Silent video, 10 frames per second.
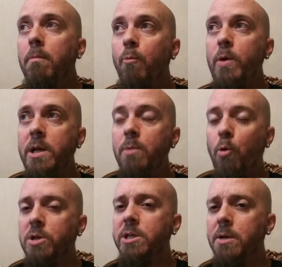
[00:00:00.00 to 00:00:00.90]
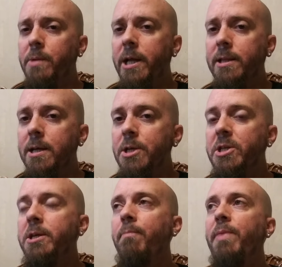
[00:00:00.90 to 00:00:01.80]
We need more cinema like
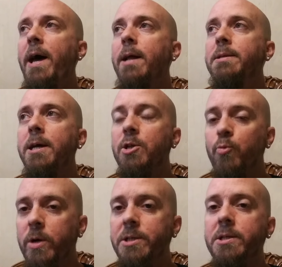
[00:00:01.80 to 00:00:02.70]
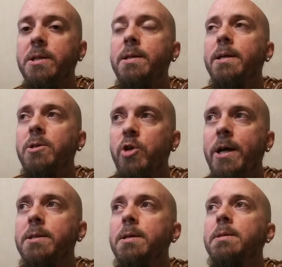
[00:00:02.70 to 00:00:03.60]
this that takes risks and takes
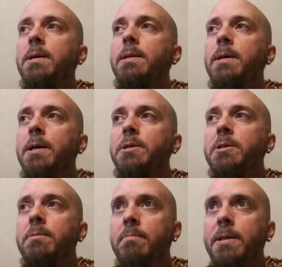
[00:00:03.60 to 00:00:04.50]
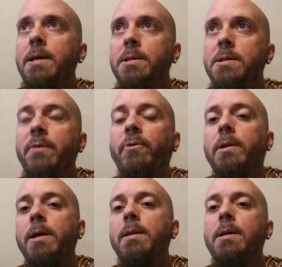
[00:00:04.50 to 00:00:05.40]
chances and does things differently.